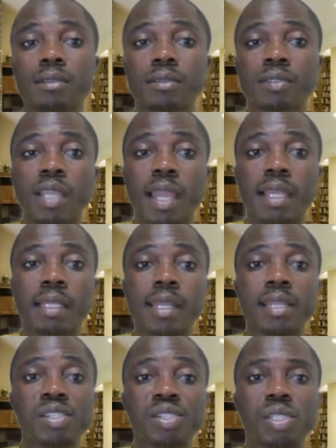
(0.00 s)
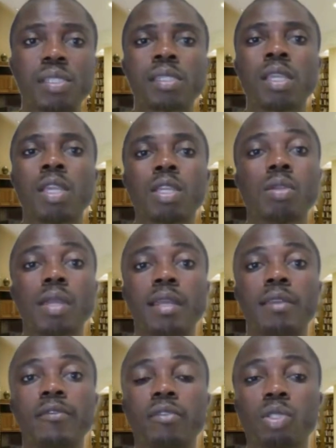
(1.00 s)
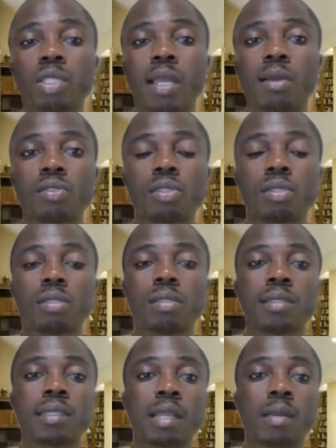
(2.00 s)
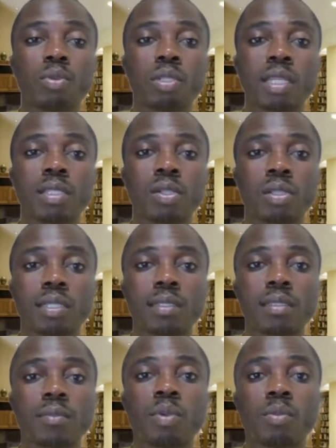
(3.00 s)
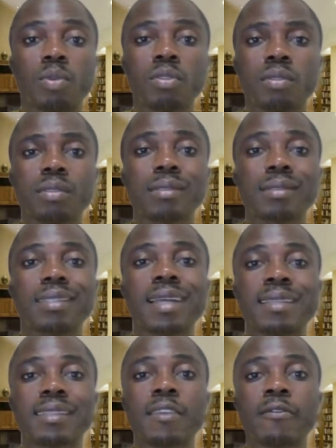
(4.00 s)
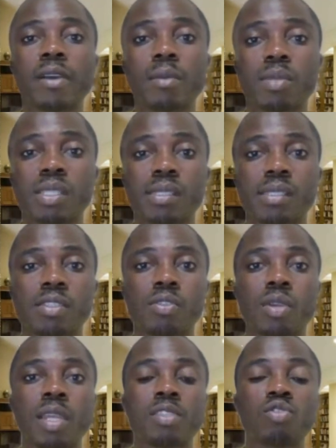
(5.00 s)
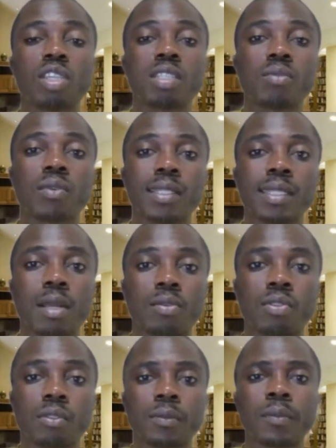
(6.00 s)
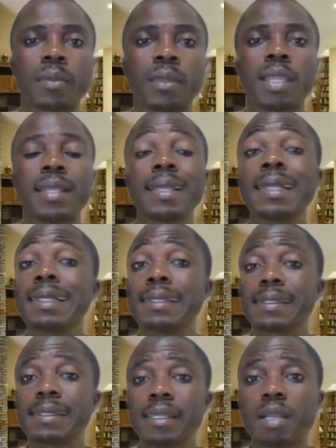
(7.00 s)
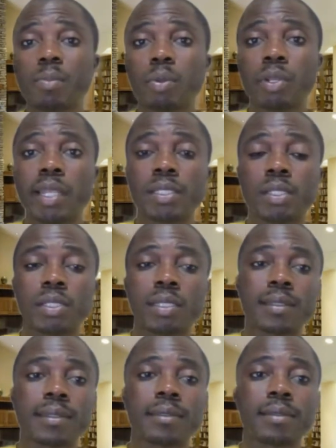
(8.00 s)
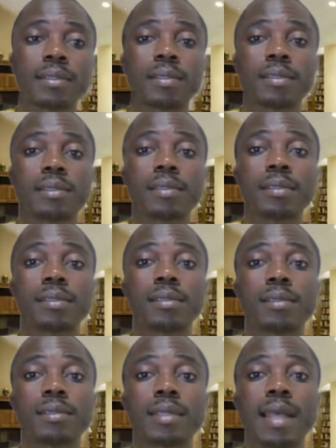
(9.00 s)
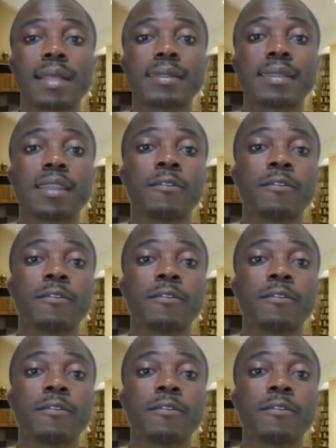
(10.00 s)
psychiatrists, you earn 4,000 Singaporean dollars per month. As a pharmacist, you earn 21,000 Singaporean dollars. As a